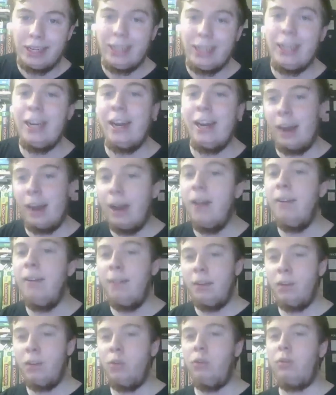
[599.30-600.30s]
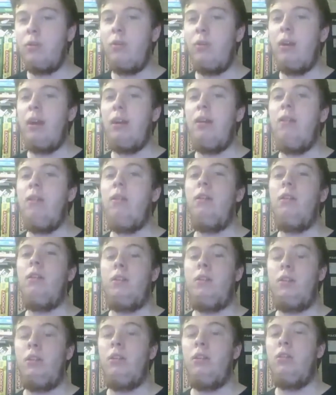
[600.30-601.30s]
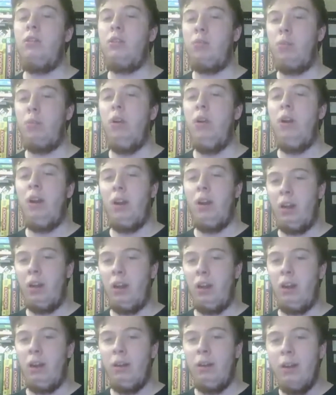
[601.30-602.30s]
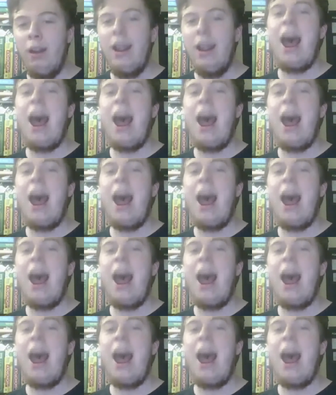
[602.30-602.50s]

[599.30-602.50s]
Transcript: Yeah, Christopher Eccleston, spoiler alert,